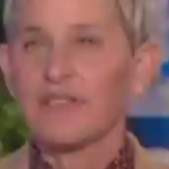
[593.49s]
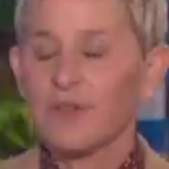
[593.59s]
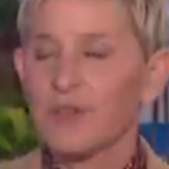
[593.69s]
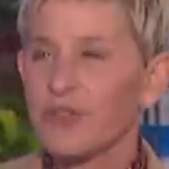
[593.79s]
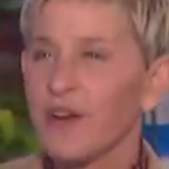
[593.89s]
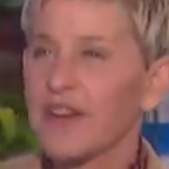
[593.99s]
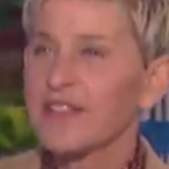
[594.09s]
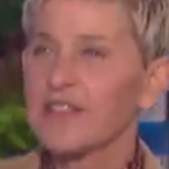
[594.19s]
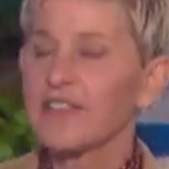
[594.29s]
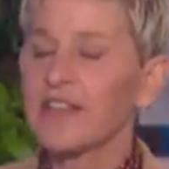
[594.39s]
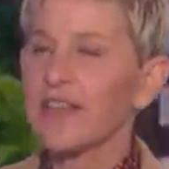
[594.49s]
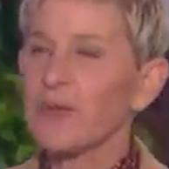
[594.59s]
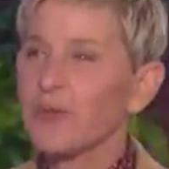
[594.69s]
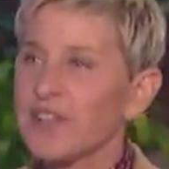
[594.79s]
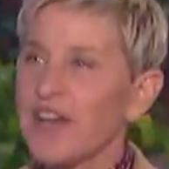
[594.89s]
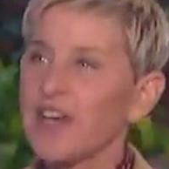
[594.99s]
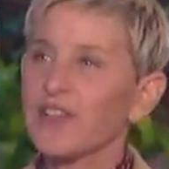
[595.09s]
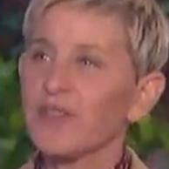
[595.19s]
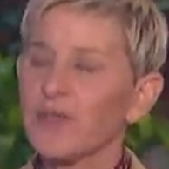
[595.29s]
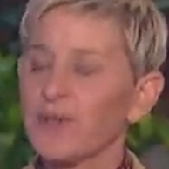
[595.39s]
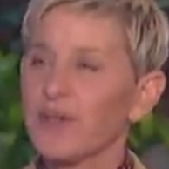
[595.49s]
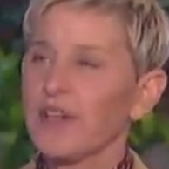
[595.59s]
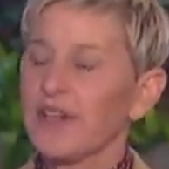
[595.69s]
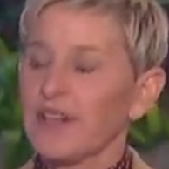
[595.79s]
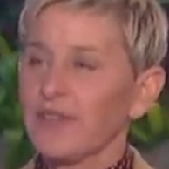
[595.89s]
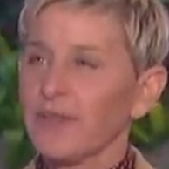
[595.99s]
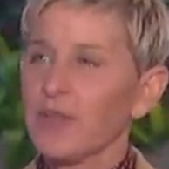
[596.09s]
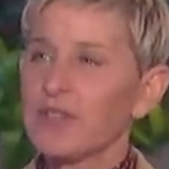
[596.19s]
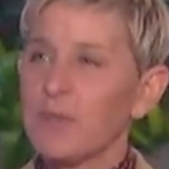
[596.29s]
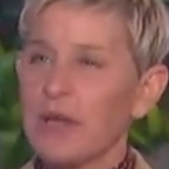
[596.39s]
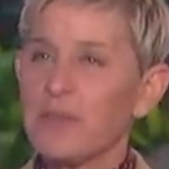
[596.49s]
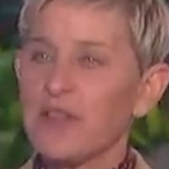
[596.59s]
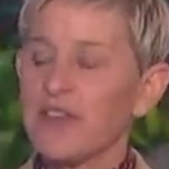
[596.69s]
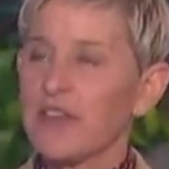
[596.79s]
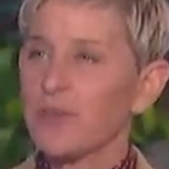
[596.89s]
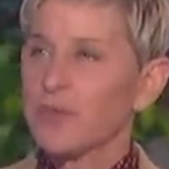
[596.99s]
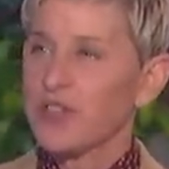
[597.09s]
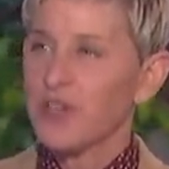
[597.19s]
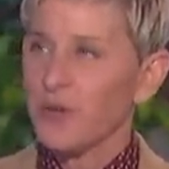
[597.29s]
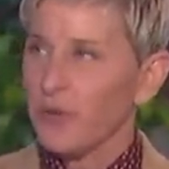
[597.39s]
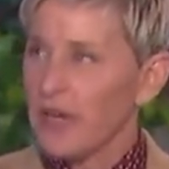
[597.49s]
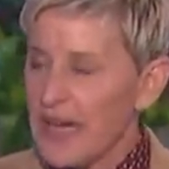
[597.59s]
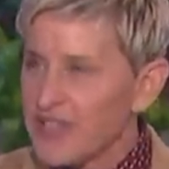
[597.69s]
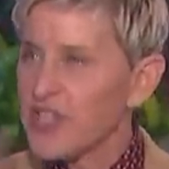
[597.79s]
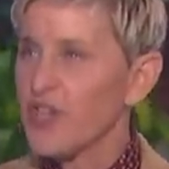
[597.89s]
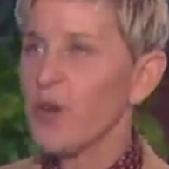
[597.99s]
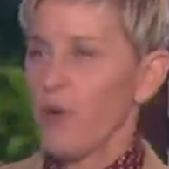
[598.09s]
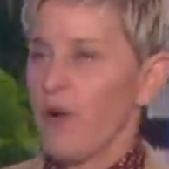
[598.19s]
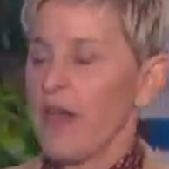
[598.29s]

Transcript: you were trying to look like it was not you, which made me think it was you. Is it you?